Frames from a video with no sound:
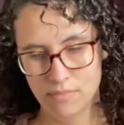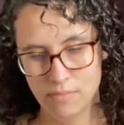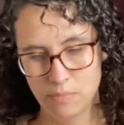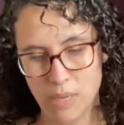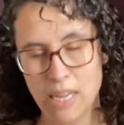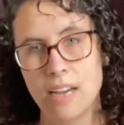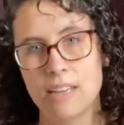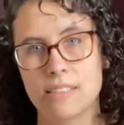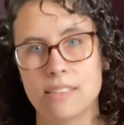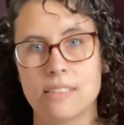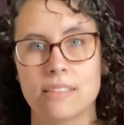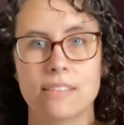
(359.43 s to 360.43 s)

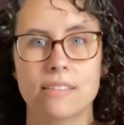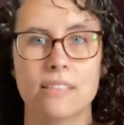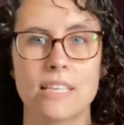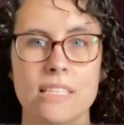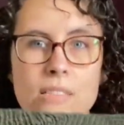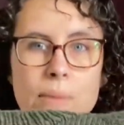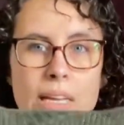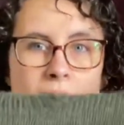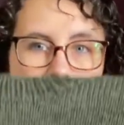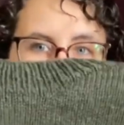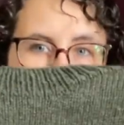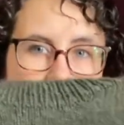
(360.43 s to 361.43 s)
because this may not
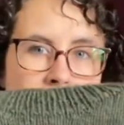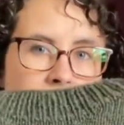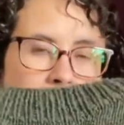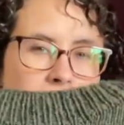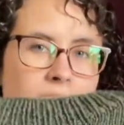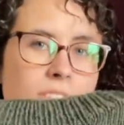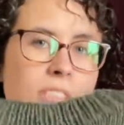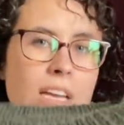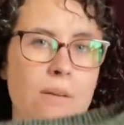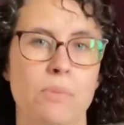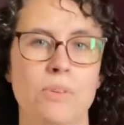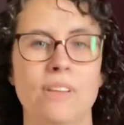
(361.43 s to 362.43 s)
even be the final
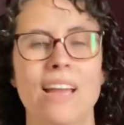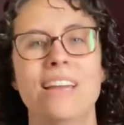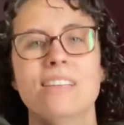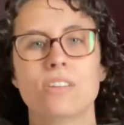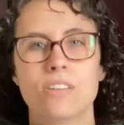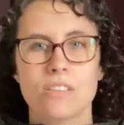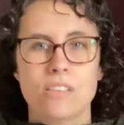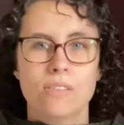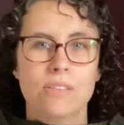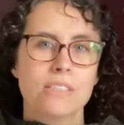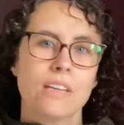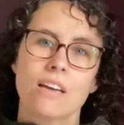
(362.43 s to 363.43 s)
sample, and also
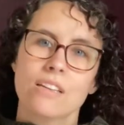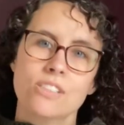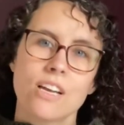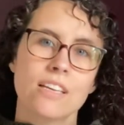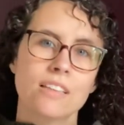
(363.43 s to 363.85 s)
it's got a giant